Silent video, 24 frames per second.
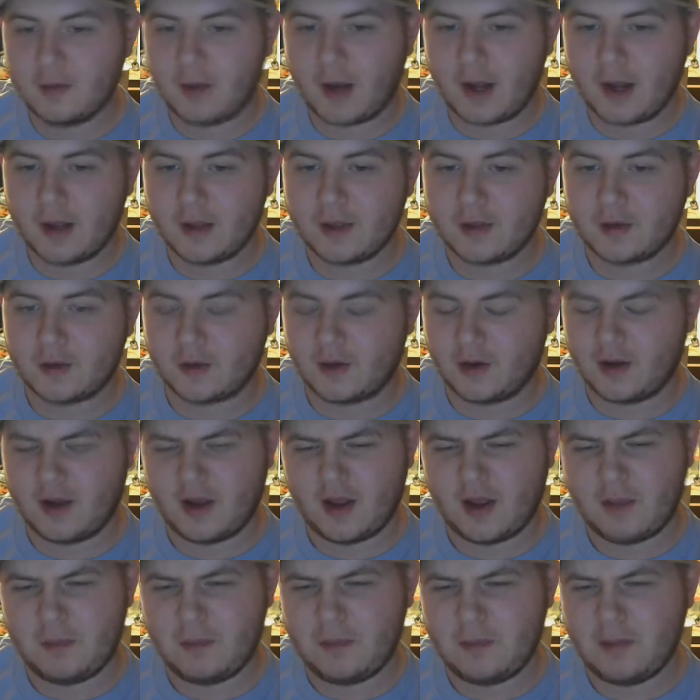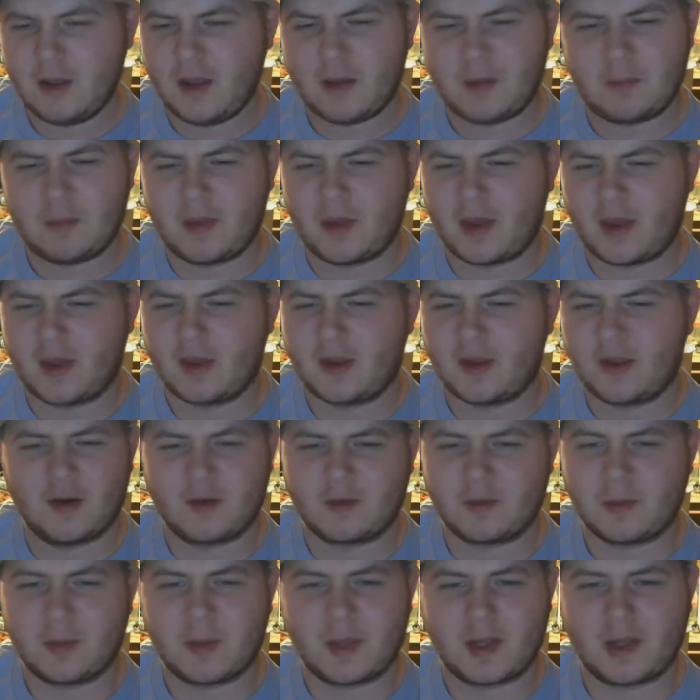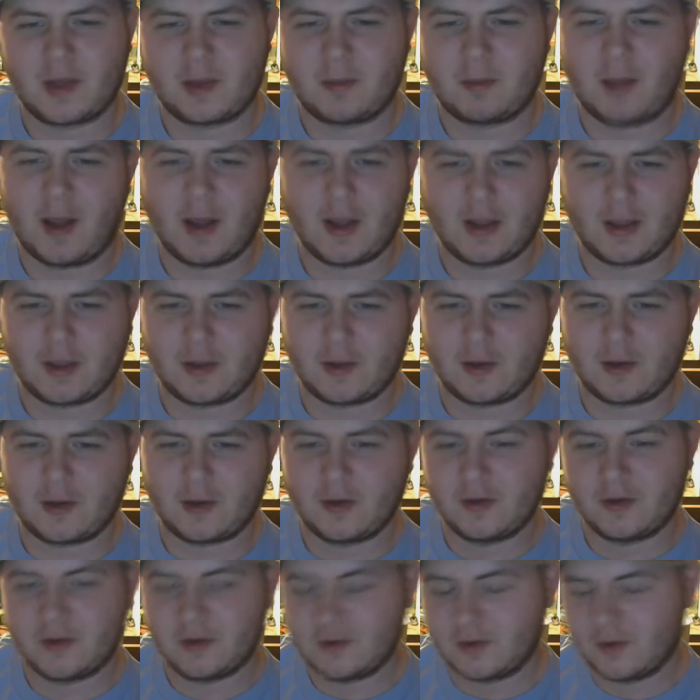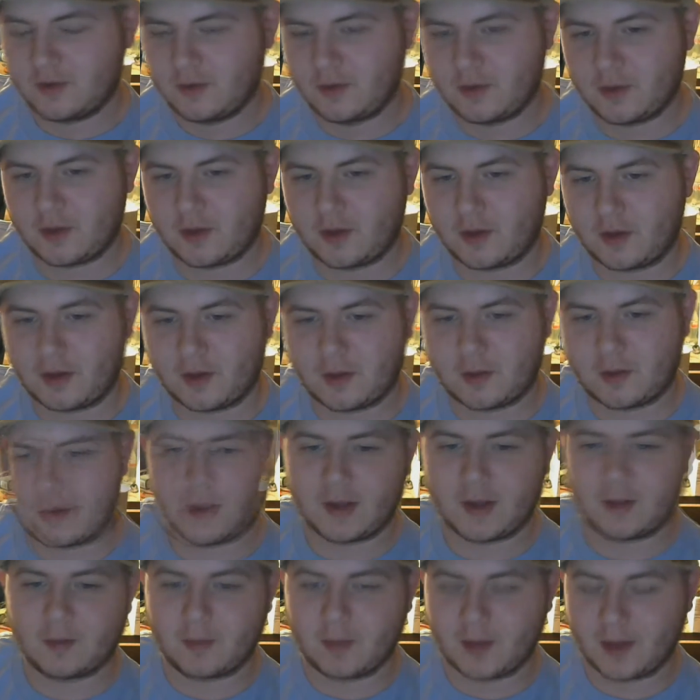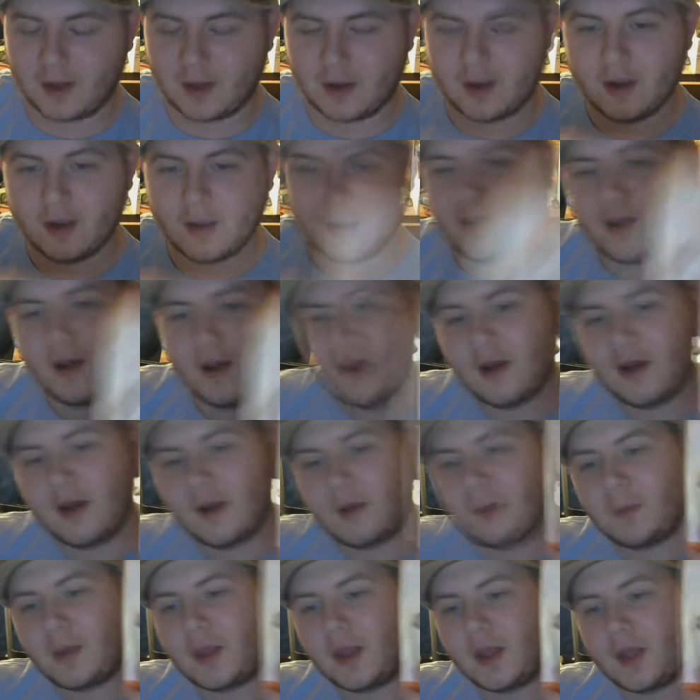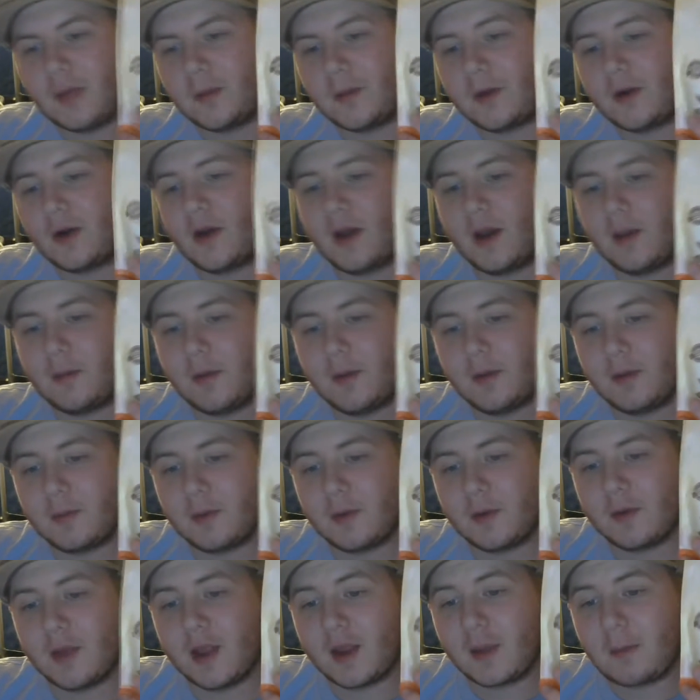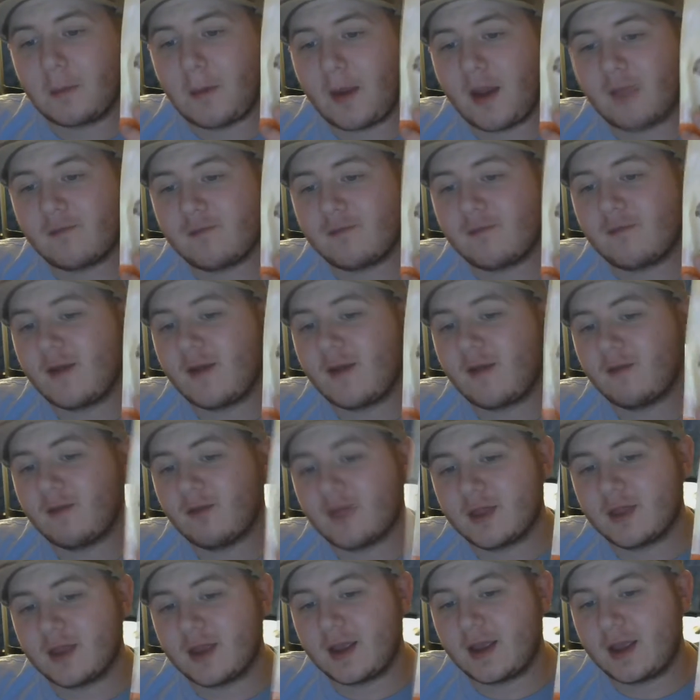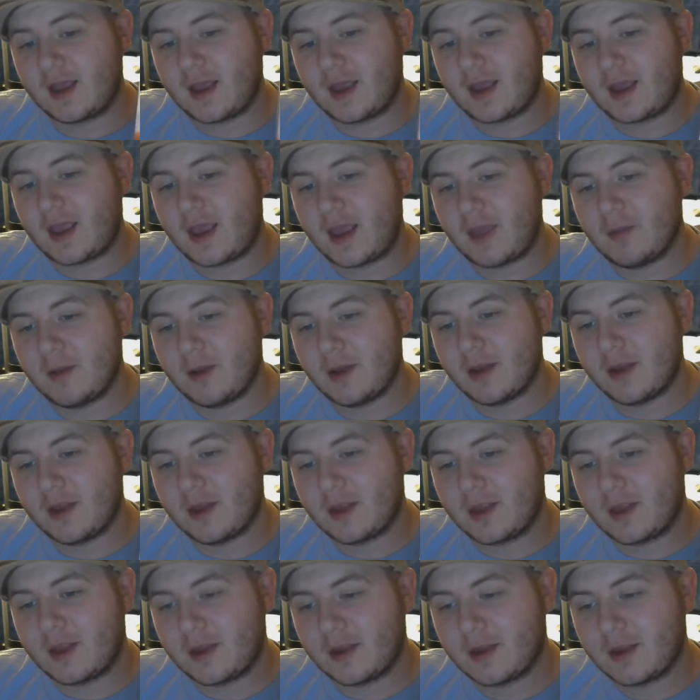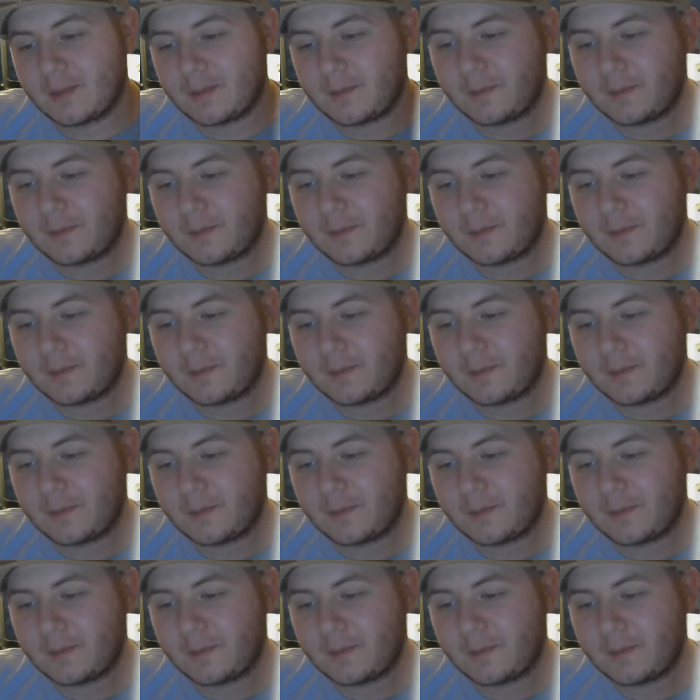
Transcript: sponsored. I'm not big enough to be sponsored. No one's going to sponsor me. Peanut butter nom noms are like my favorite thing that came in this